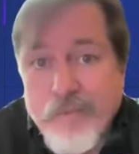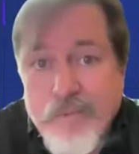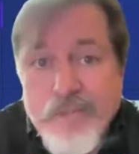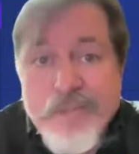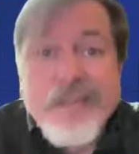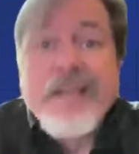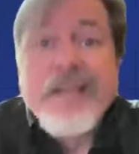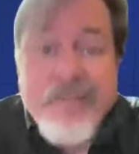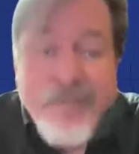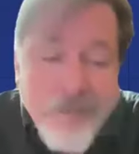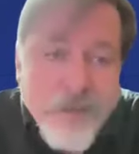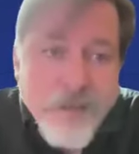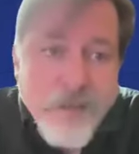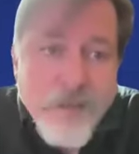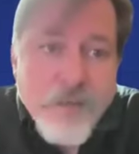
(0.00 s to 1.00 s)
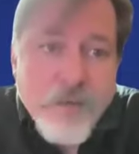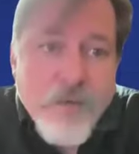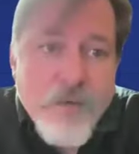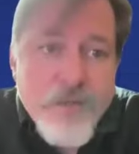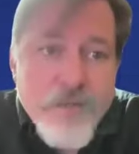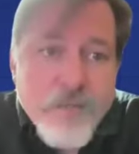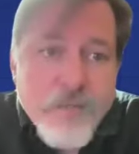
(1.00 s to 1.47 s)
significantly
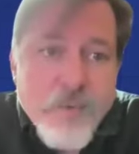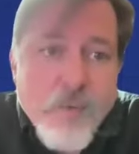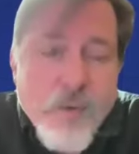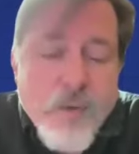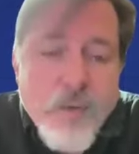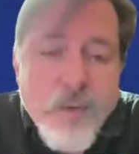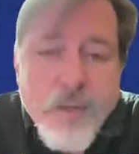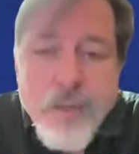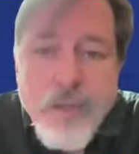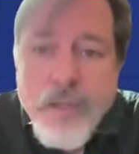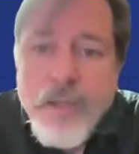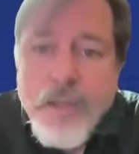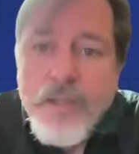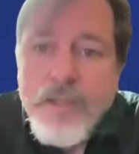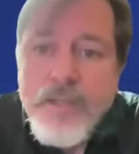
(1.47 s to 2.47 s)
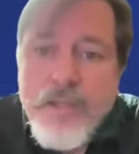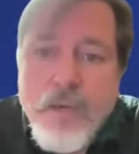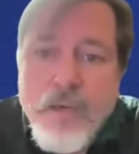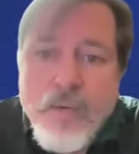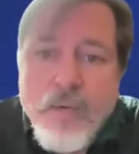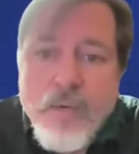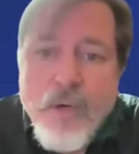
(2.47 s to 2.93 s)
across the board.
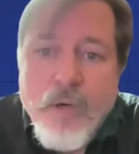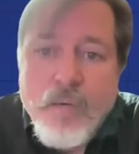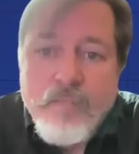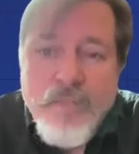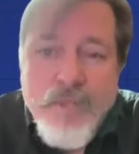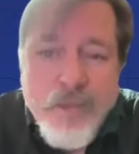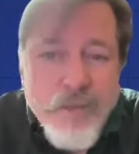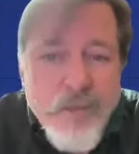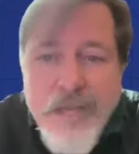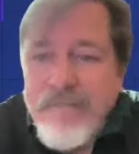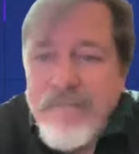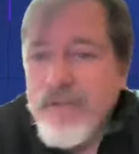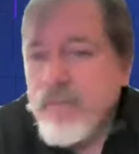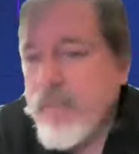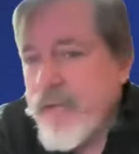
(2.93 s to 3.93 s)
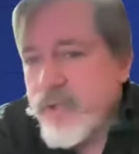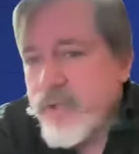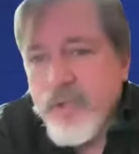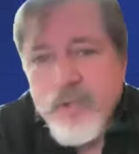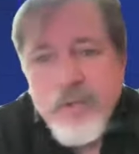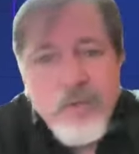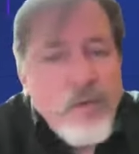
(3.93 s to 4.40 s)
So nearly every
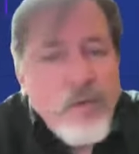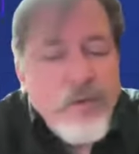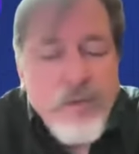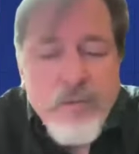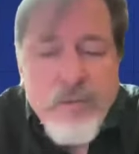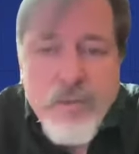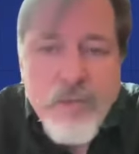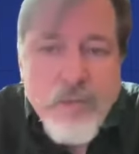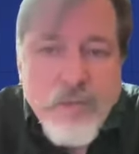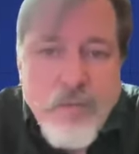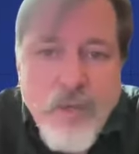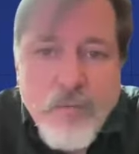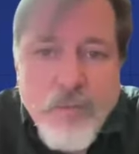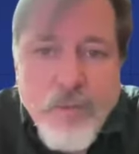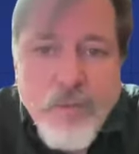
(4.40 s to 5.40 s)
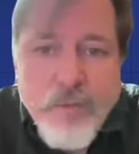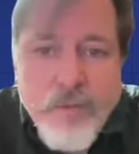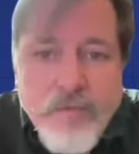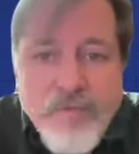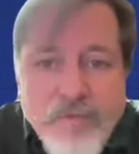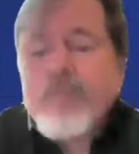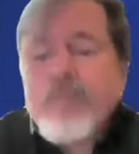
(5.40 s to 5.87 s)
major studio uses
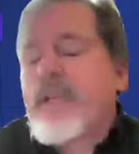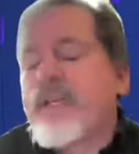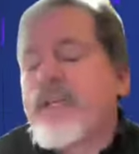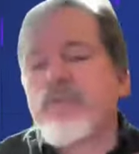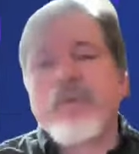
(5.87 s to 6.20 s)
Incredibuild. If you've played a